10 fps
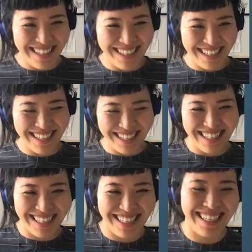
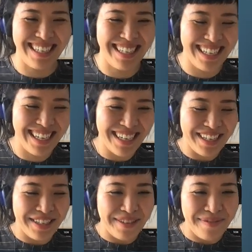
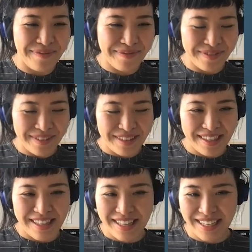
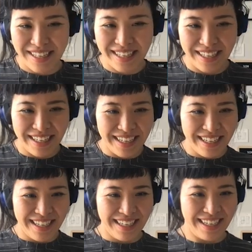
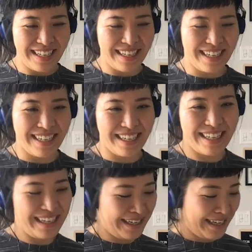
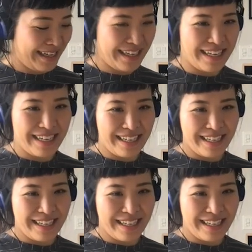(not speaking)